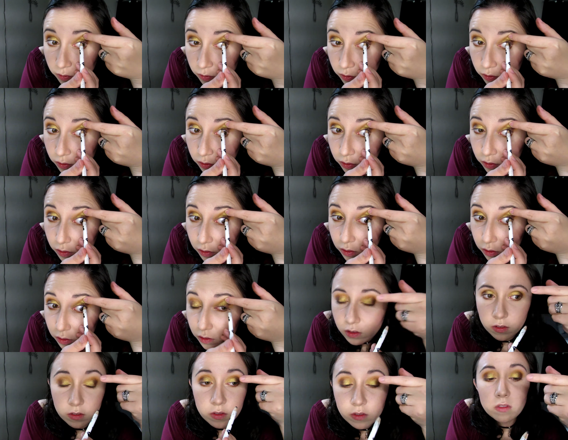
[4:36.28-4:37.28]

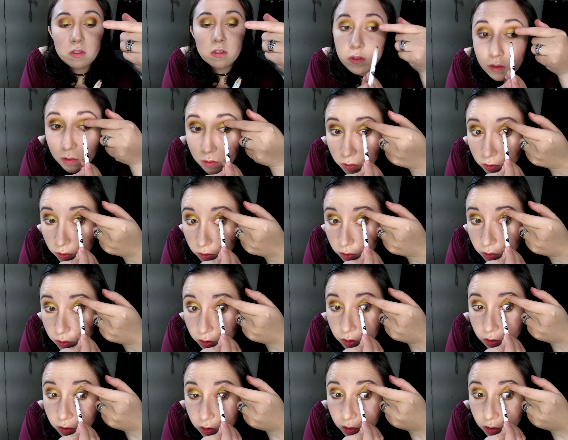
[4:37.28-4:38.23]
[no speech]